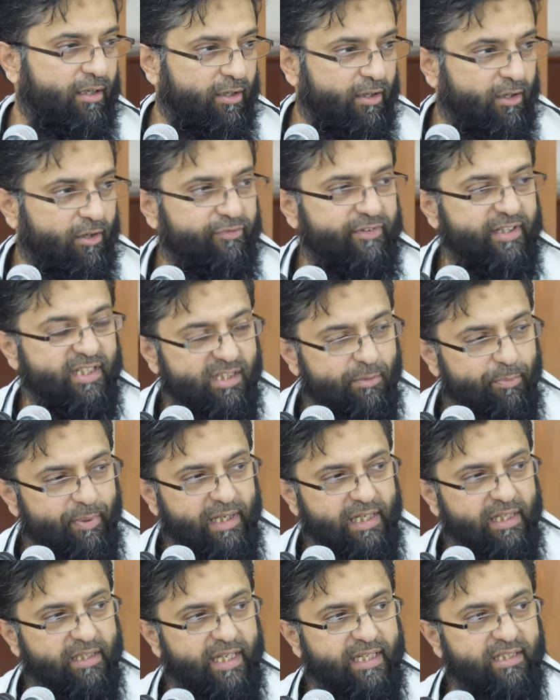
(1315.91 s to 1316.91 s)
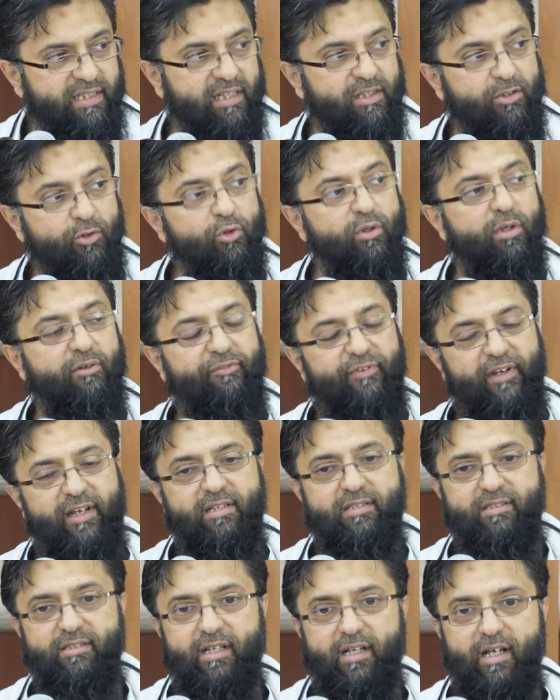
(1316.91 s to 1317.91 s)
uh, of this opinion, they say, do not
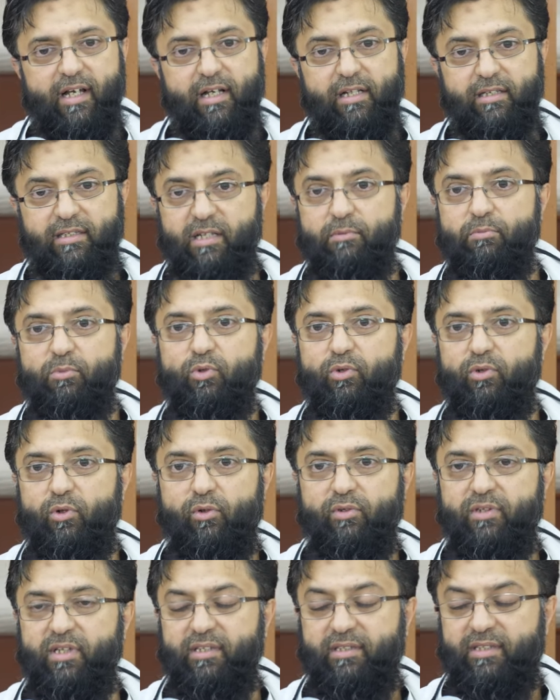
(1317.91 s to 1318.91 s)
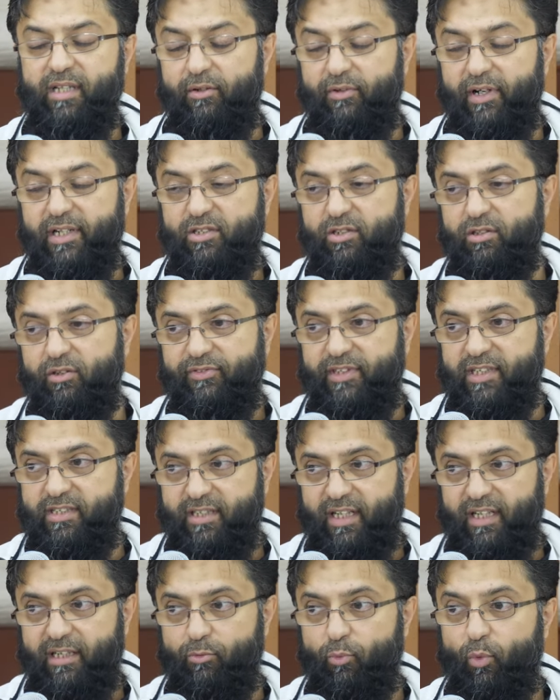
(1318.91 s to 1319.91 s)
face the moon or the direction of the
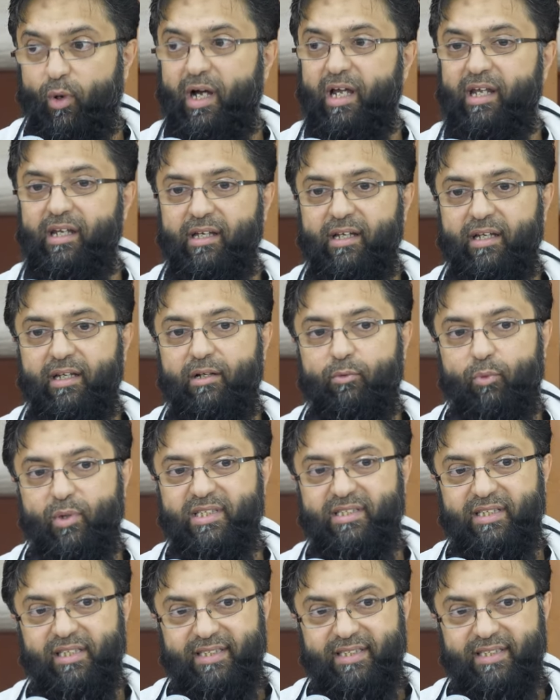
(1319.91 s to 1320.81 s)
sun. Why? What's the